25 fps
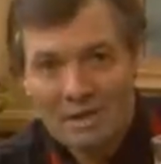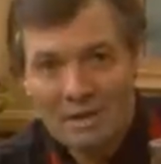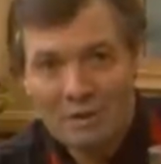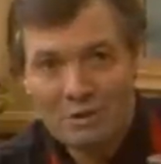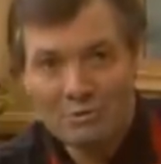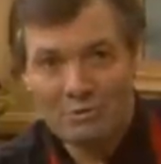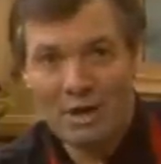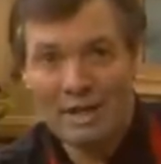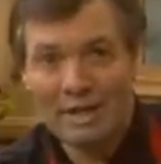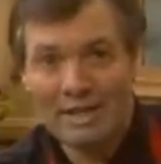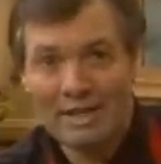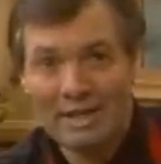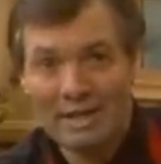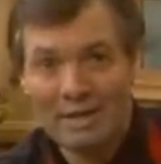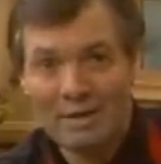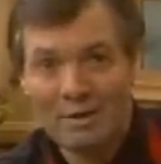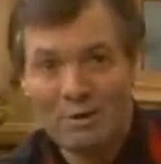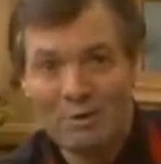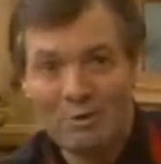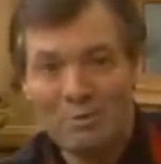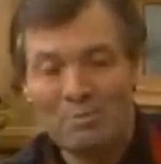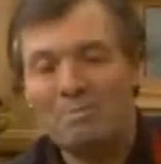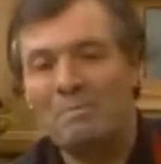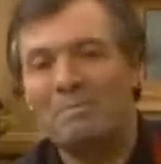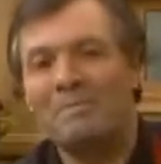Try it at
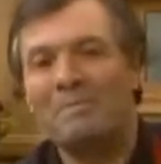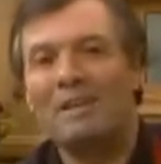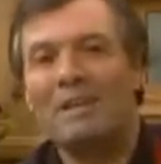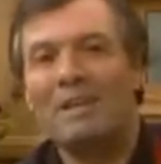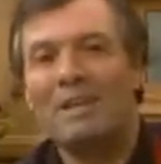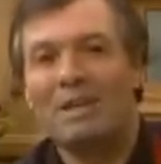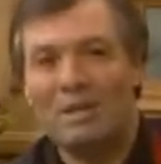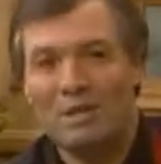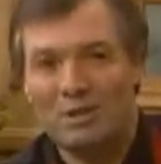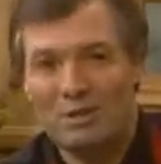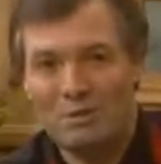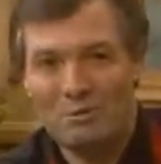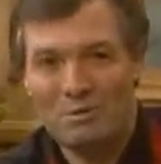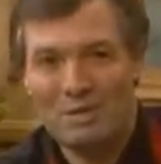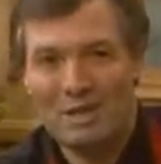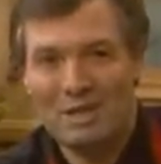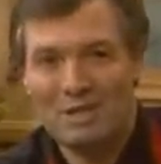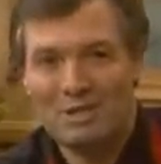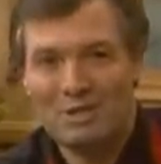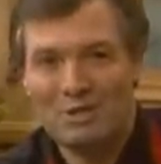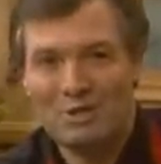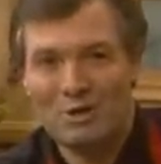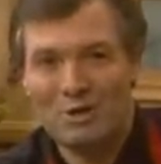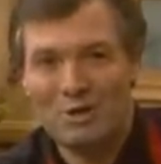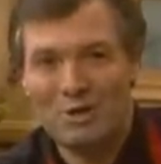home. You will
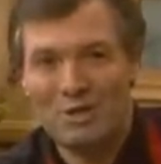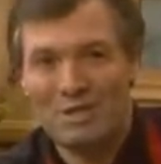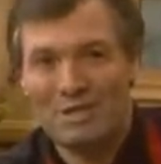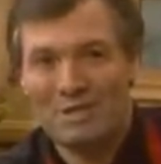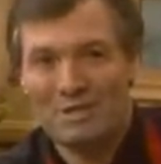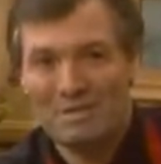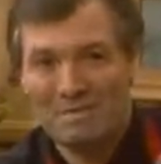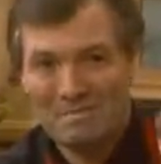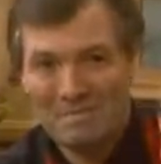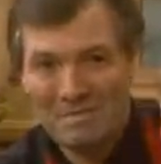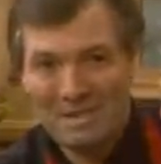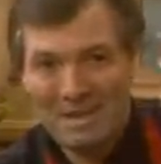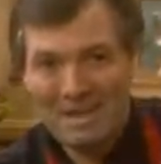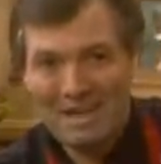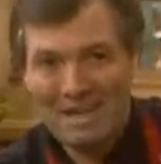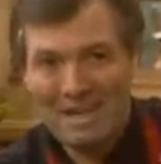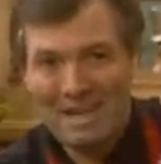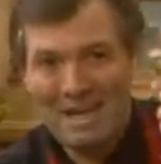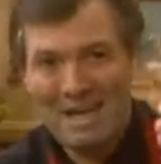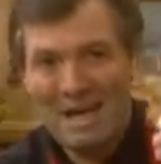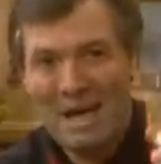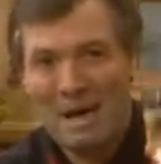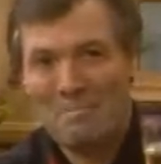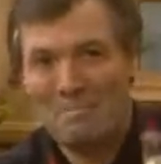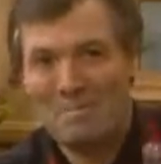enjoy it.
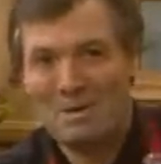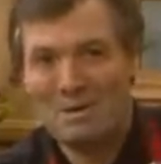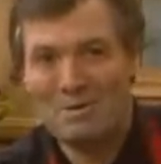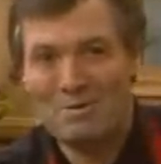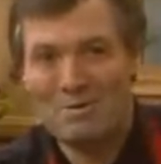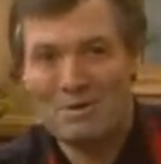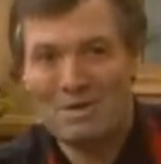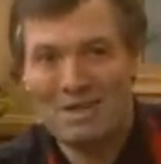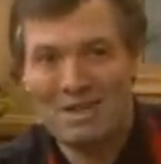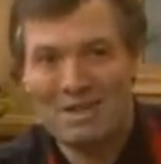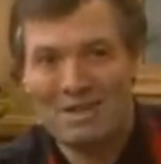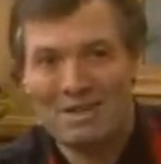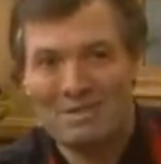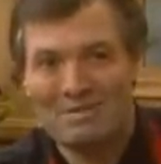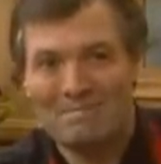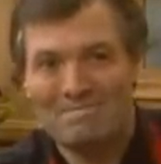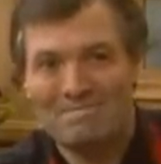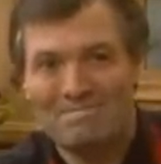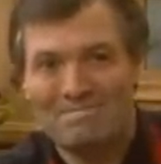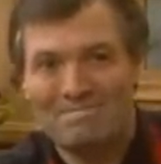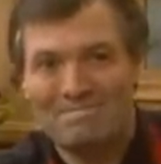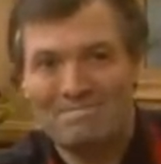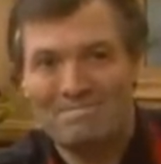Happy cooking.